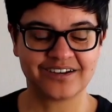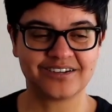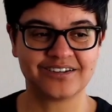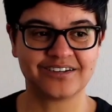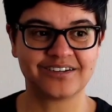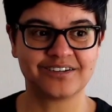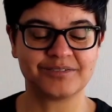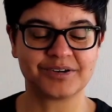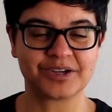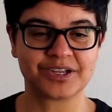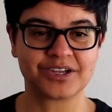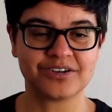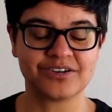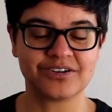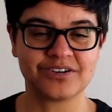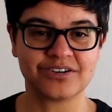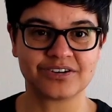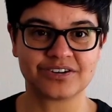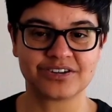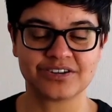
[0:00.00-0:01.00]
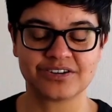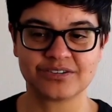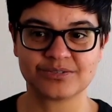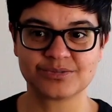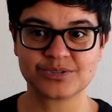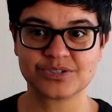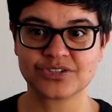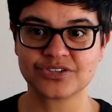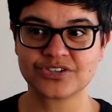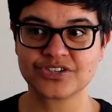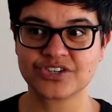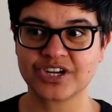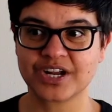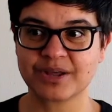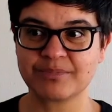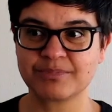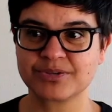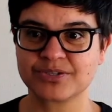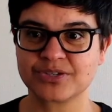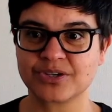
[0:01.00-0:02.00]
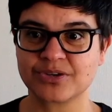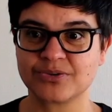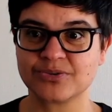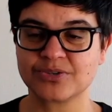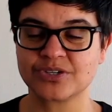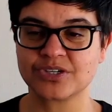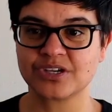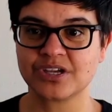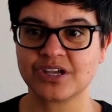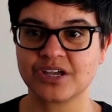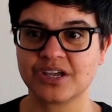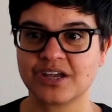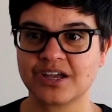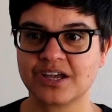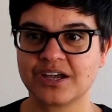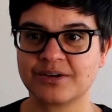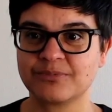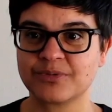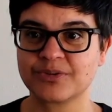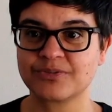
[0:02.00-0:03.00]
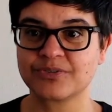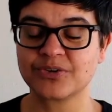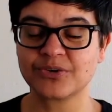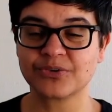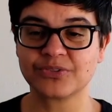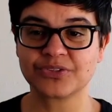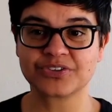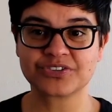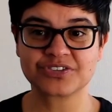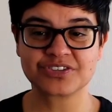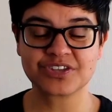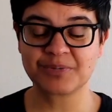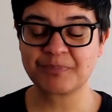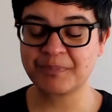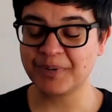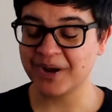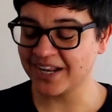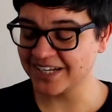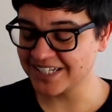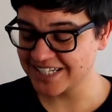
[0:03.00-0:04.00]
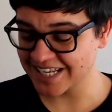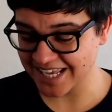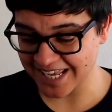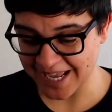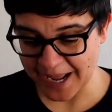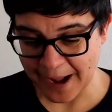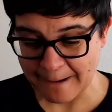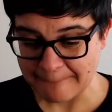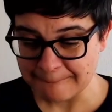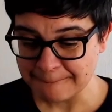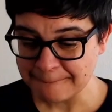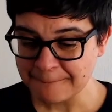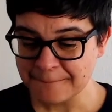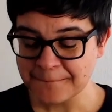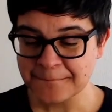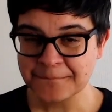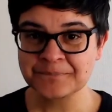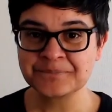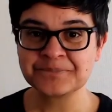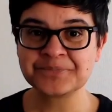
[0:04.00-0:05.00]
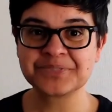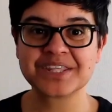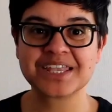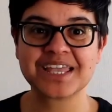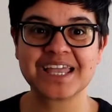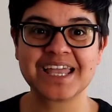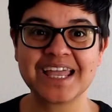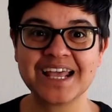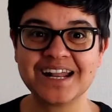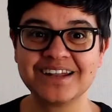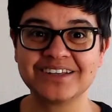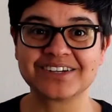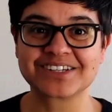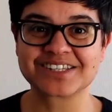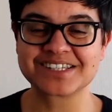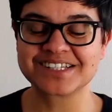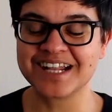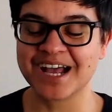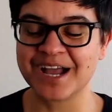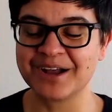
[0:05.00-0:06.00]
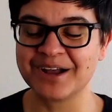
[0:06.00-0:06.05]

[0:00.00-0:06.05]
Oh my god, such a good episode. And we've got this bloody Illus